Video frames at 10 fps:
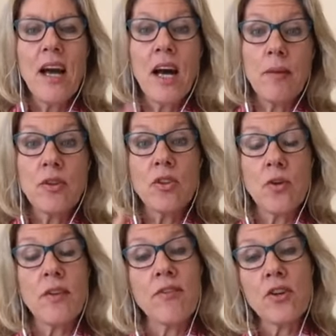So
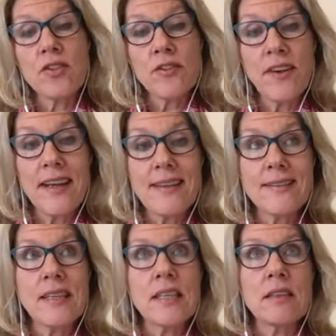the first phase
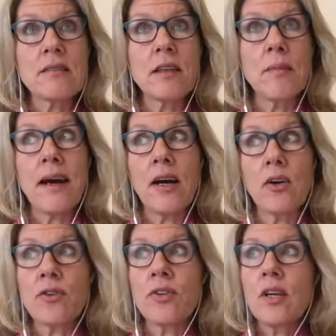is
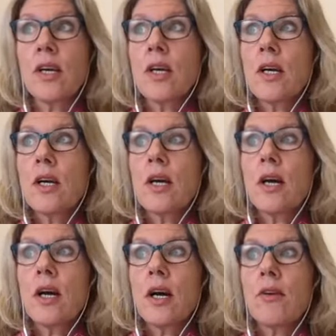about
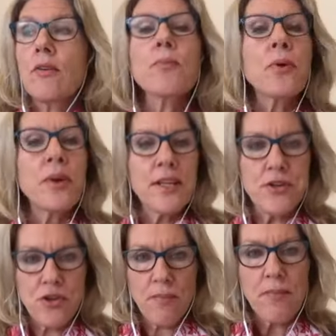pretty
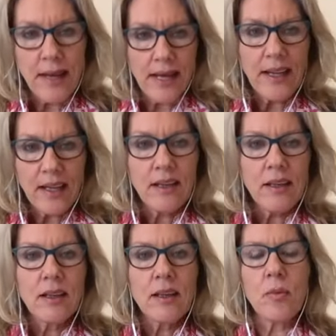
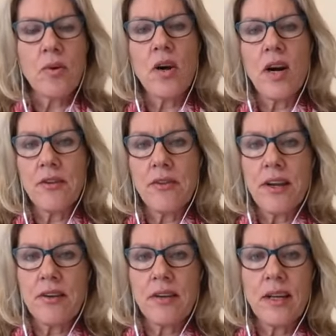dramatic
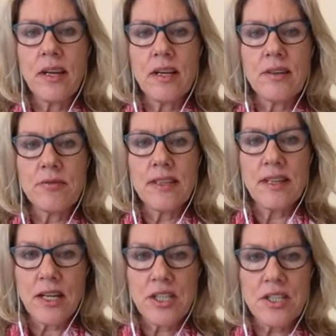carbohydrate
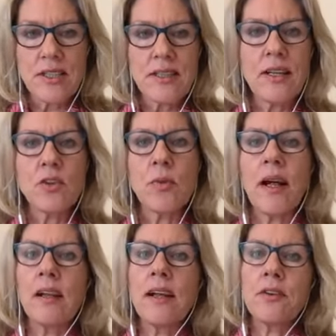reduction, as
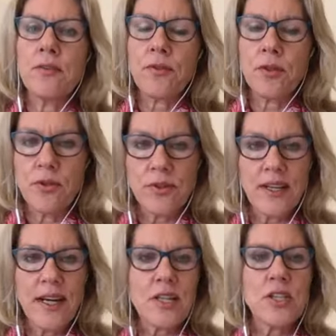well as fruit
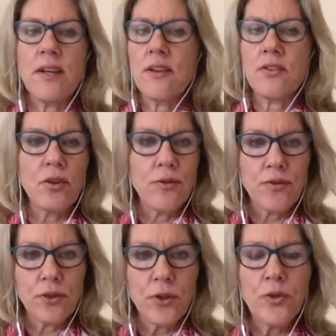reduction. There's no
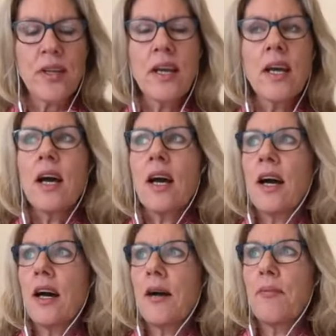fruit,
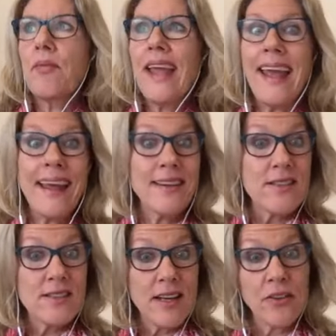
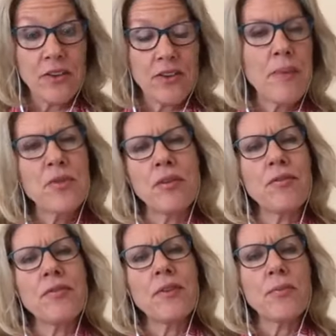and other types
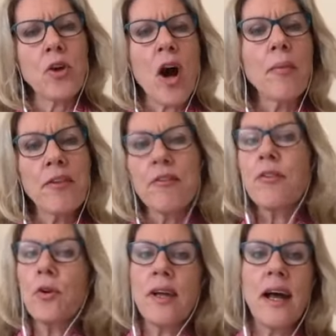of common
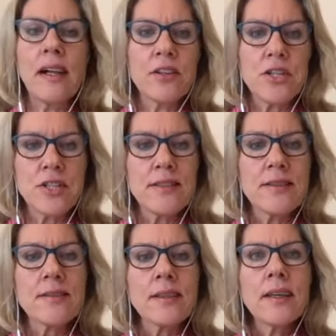food
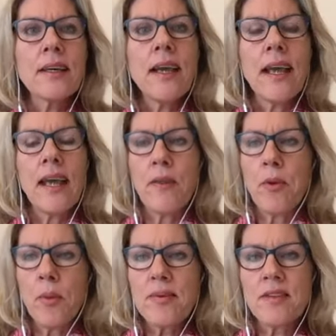allergens. And the
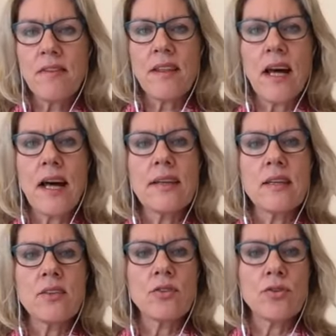purpose of that
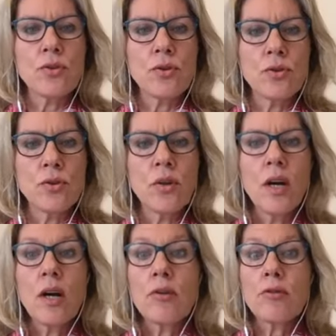is to
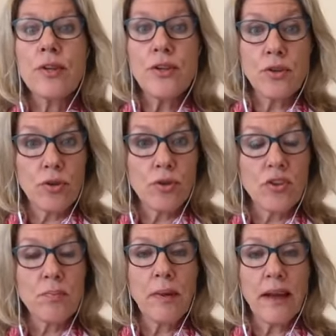reduce
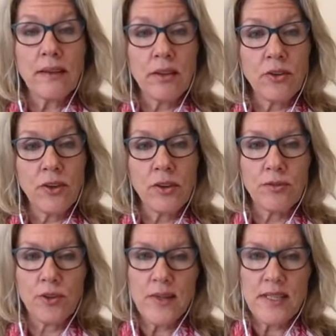bacterial
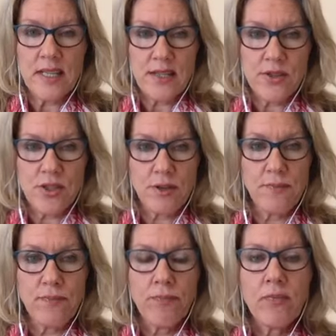fermentation.
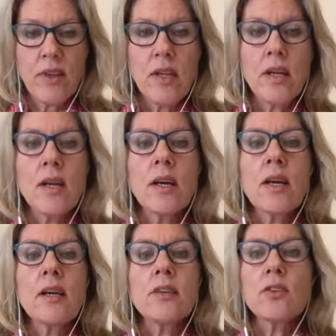
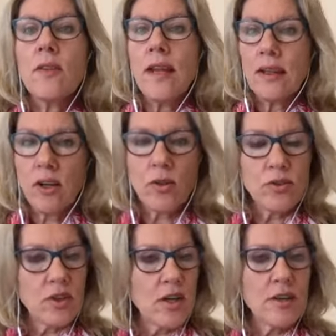So that goes
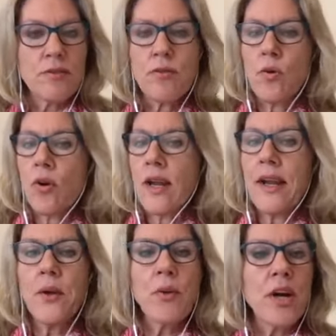on for
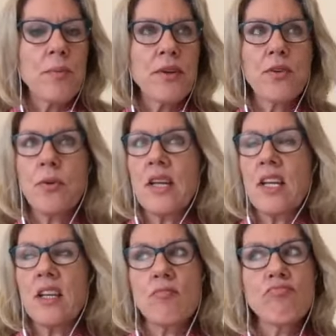anywhere
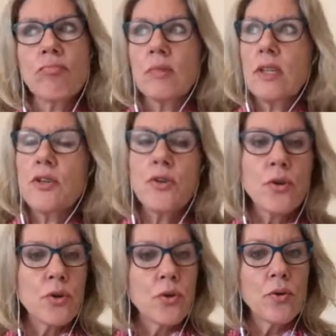between
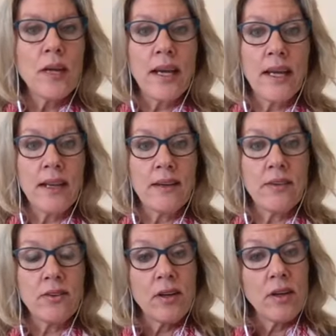2
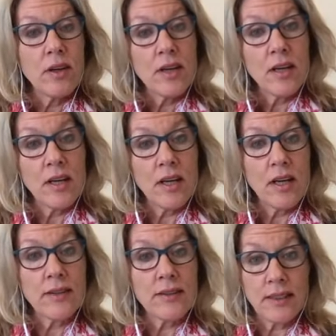and
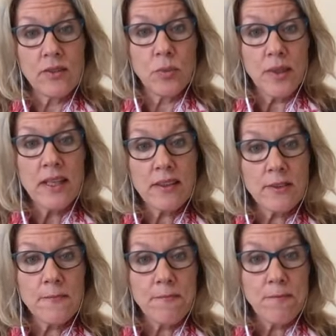6
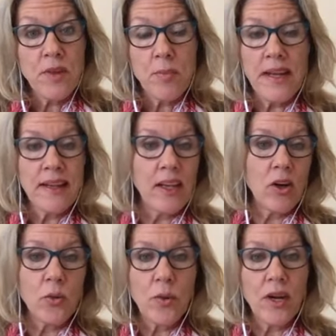weeks, depending
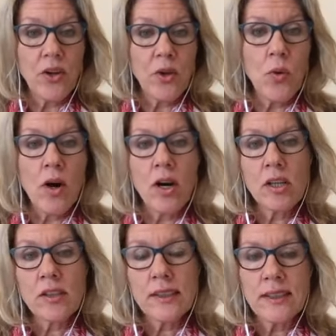on where you
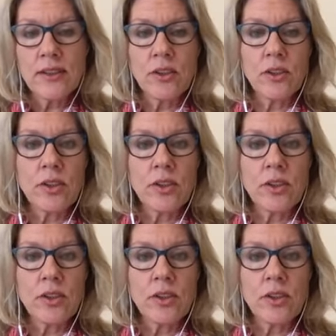are in your